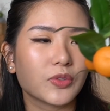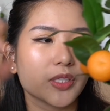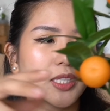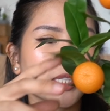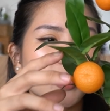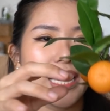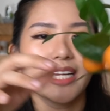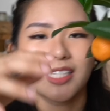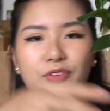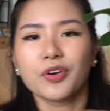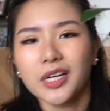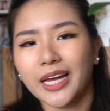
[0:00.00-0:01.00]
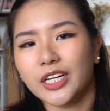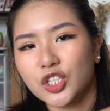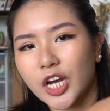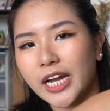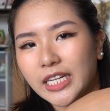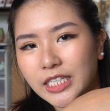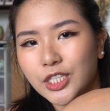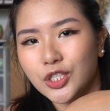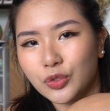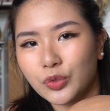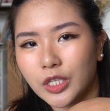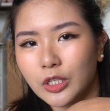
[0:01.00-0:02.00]
New Year, and it's a very like Chinese
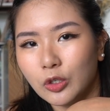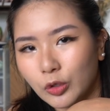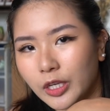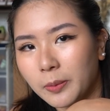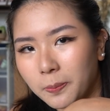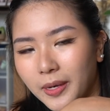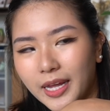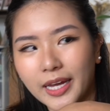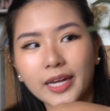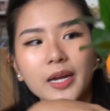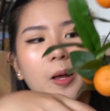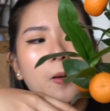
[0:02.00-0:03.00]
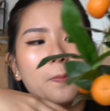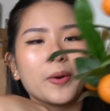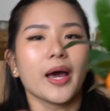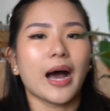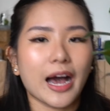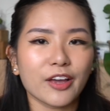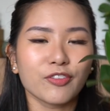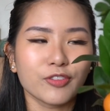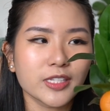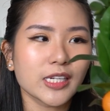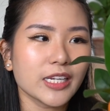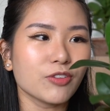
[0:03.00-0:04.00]
New Year looking plant, but I
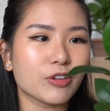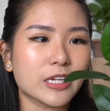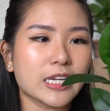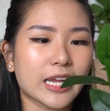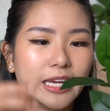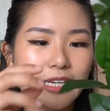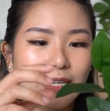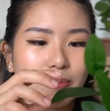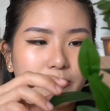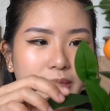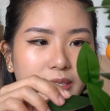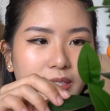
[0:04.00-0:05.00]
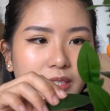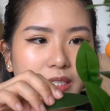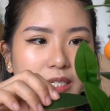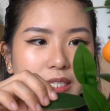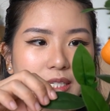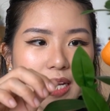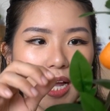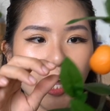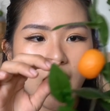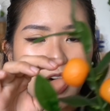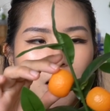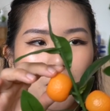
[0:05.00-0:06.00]
physically really like it because
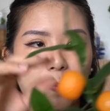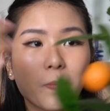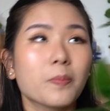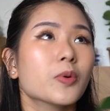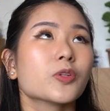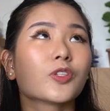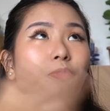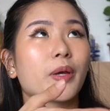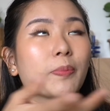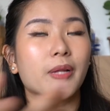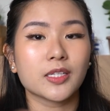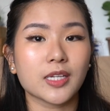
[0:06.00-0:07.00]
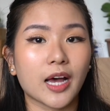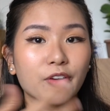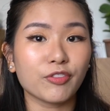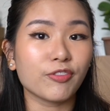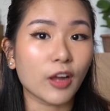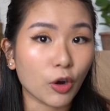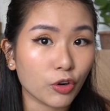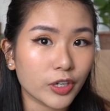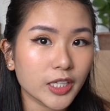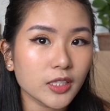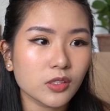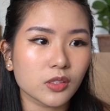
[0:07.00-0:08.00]
most of my plants aren't
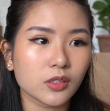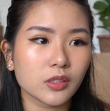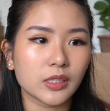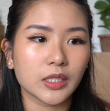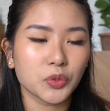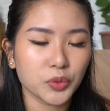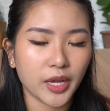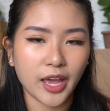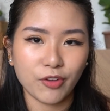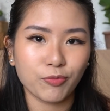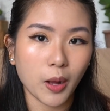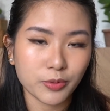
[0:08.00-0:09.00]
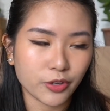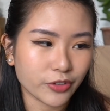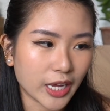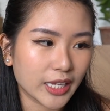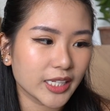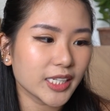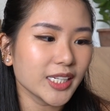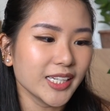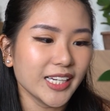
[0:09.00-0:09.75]
flowering, so they don't have pops of color,